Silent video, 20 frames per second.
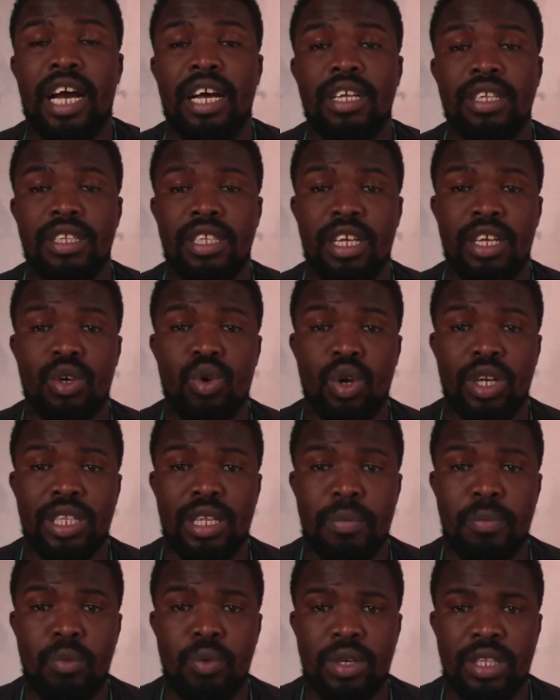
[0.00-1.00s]
they call
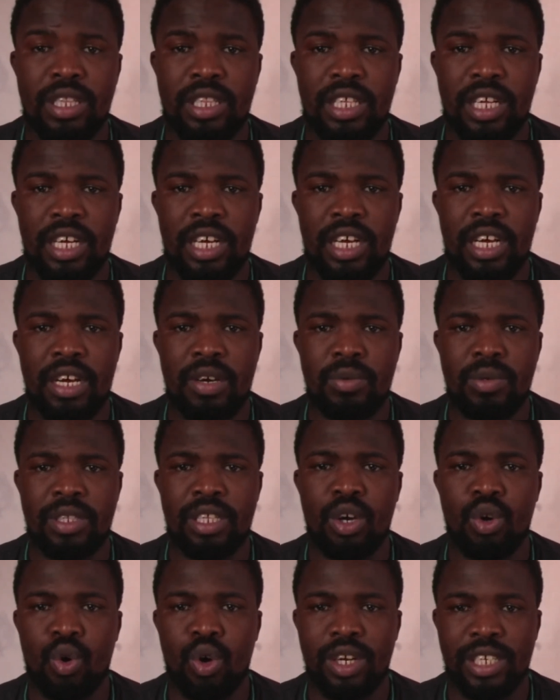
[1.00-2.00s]
them with the
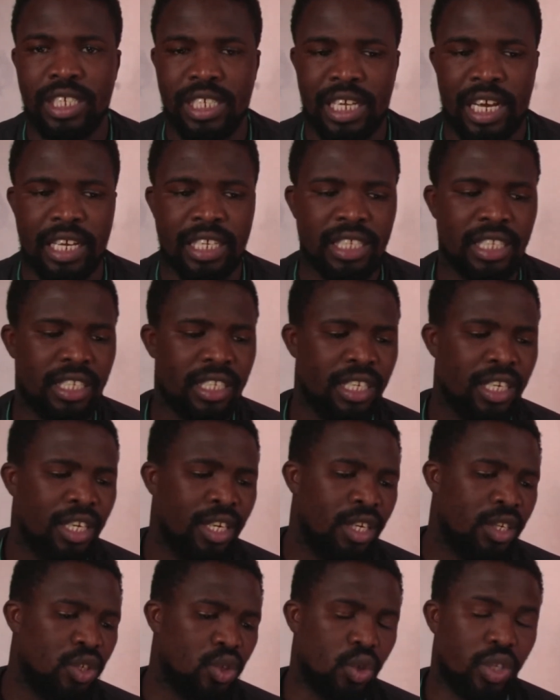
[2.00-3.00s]
call signs.
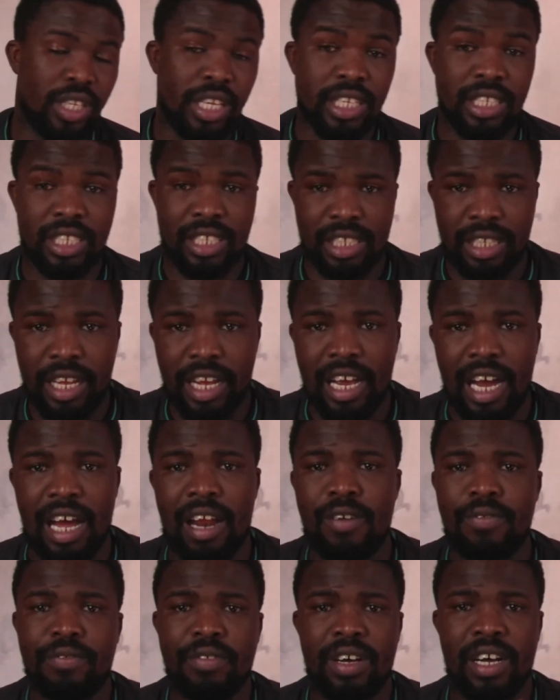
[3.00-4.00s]
So there's stick
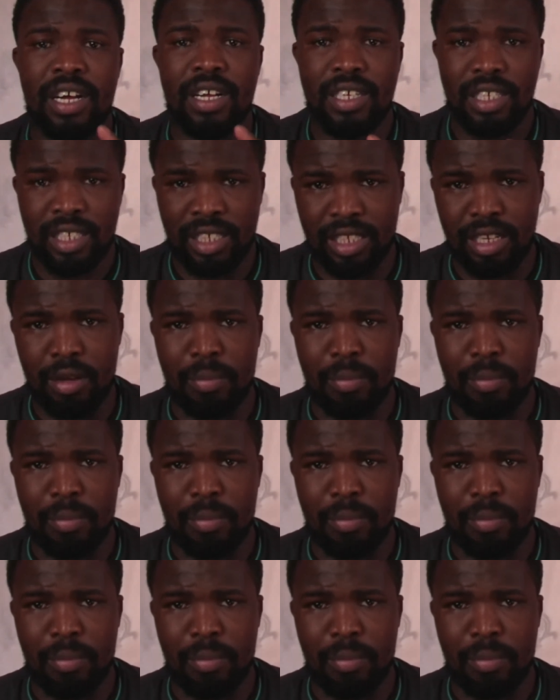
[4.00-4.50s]
Alpha, stick